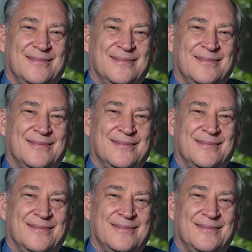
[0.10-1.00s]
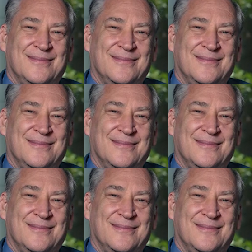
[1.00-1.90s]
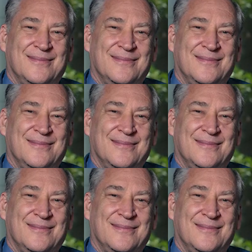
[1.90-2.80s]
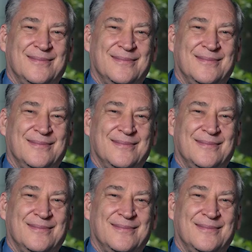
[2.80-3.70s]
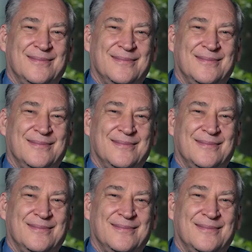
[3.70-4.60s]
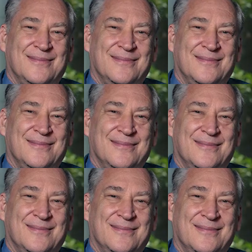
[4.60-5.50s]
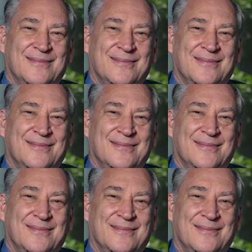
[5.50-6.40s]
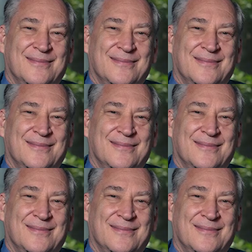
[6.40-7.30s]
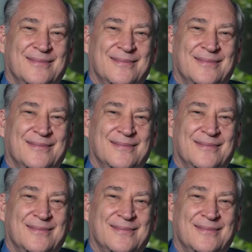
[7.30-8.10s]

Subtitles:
[no speech]